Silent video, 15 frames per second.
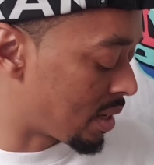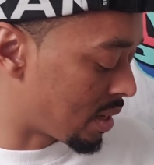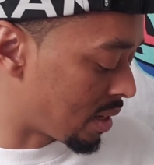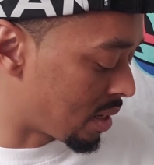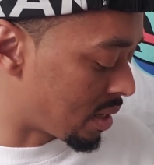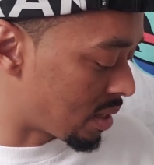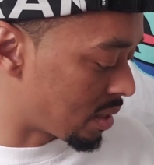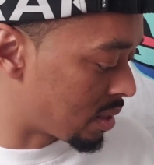And
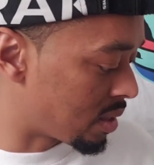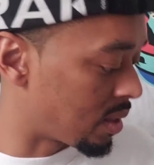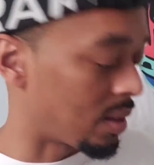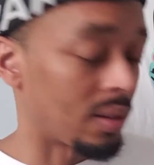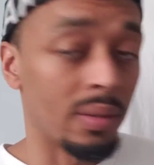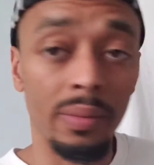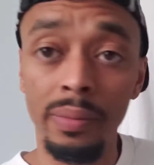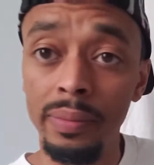
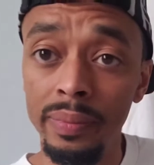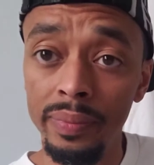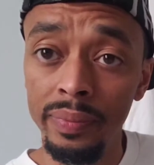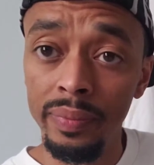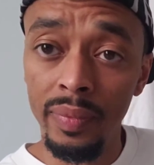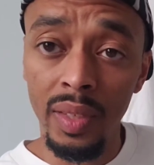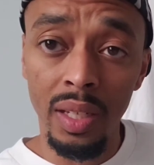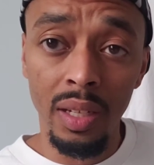so
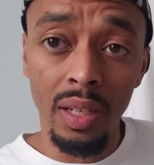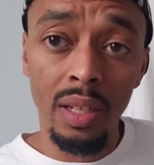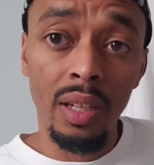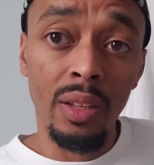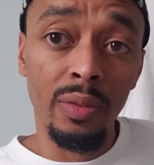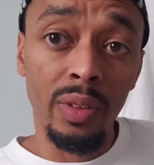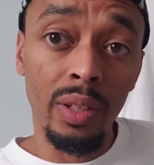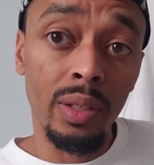
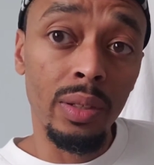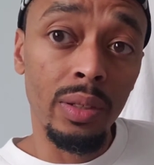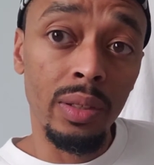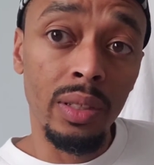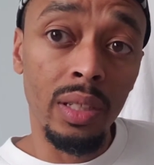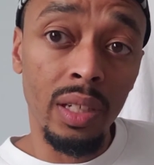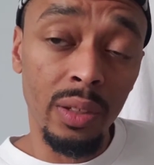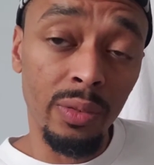if you
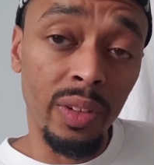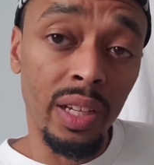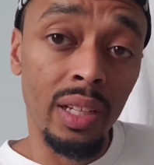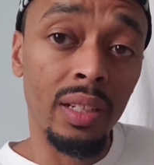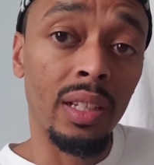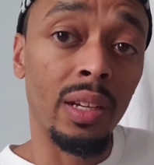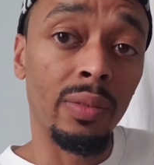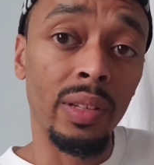N.E.R.D fan,
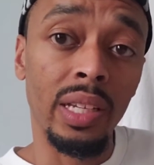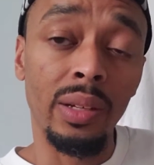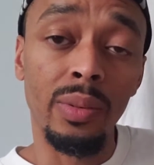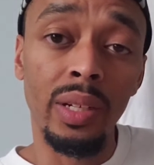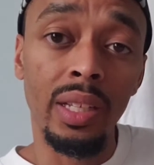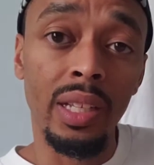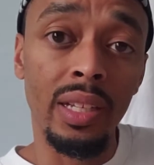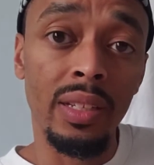definitely get
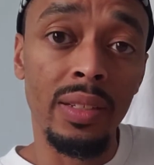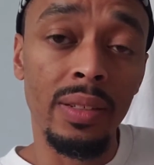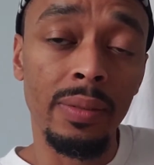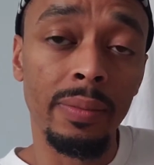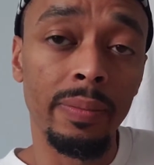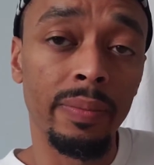one of these.